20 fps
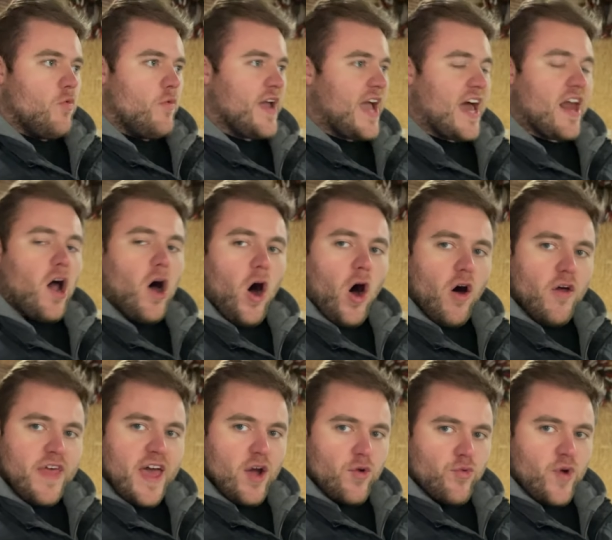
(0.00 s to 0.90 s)
We got all
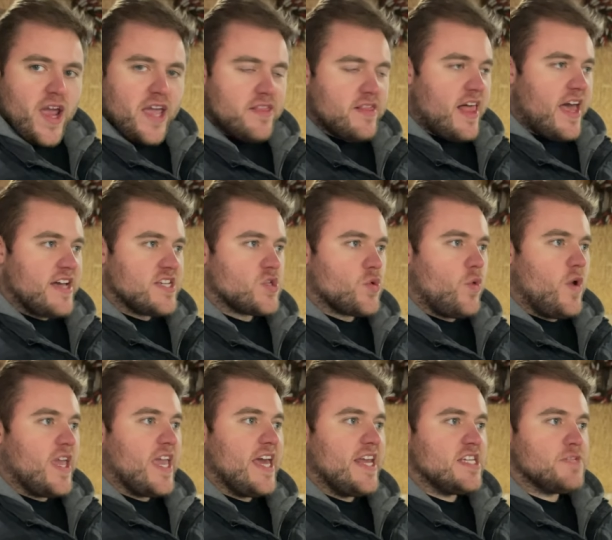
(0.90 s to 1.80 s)
that rain last
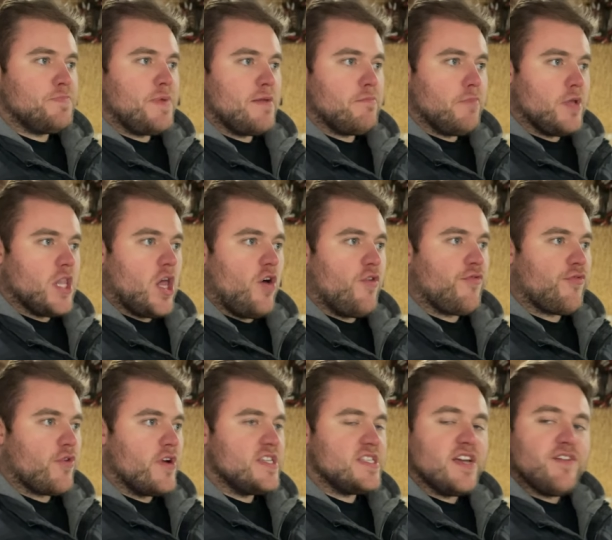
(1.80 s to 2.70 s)
week. It has been below
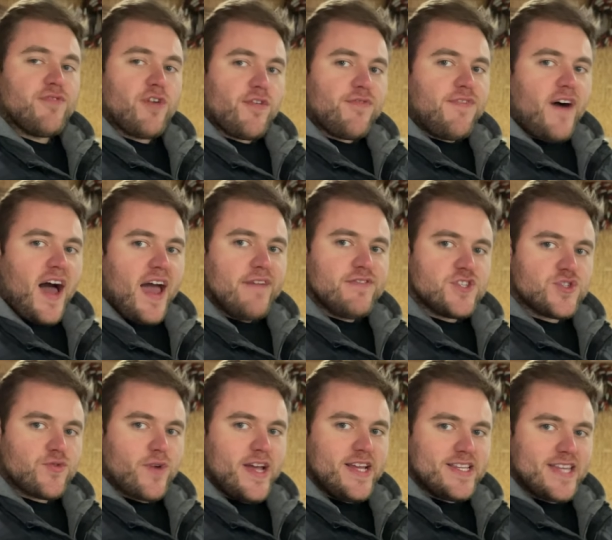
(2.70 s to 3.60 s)
freezing for five
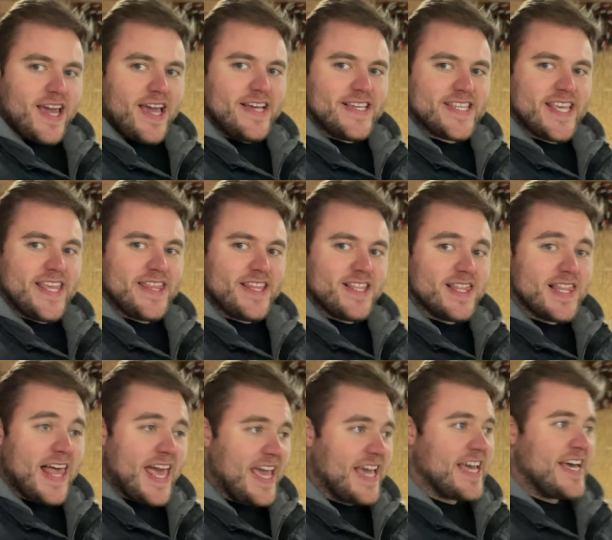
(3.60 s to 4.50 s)
straight days, and the
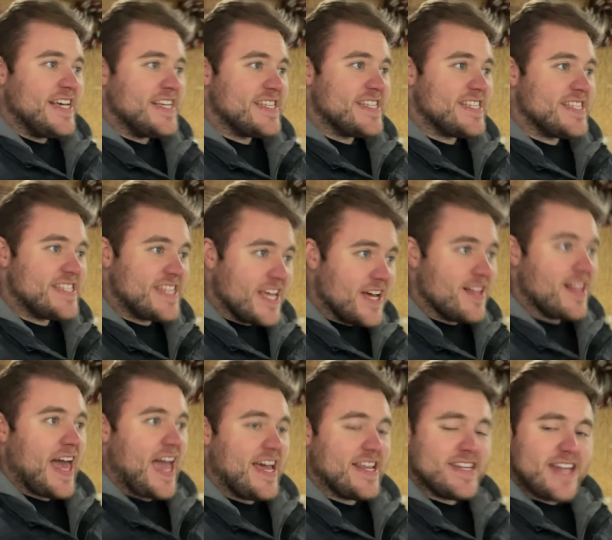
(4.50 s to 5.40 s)
lake still
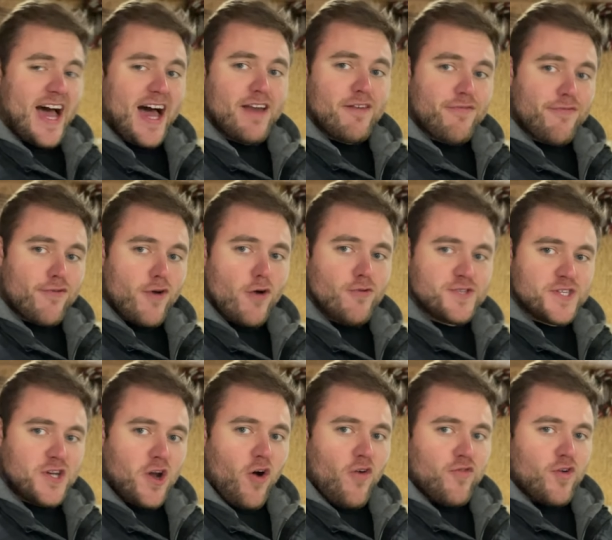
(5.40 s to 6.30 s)
had not
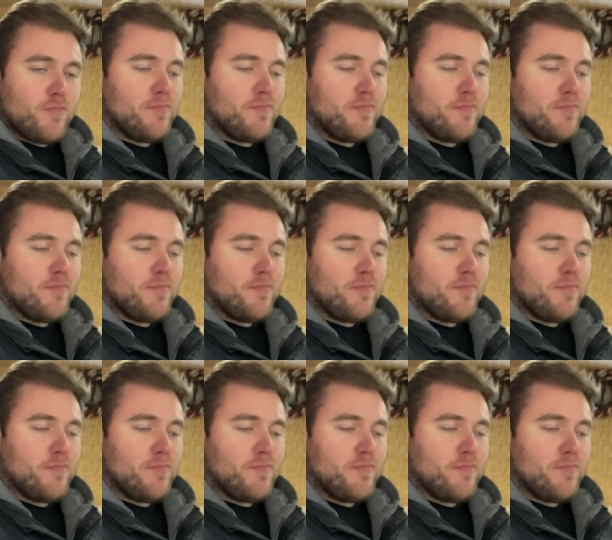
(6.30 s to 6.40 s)
frozen over.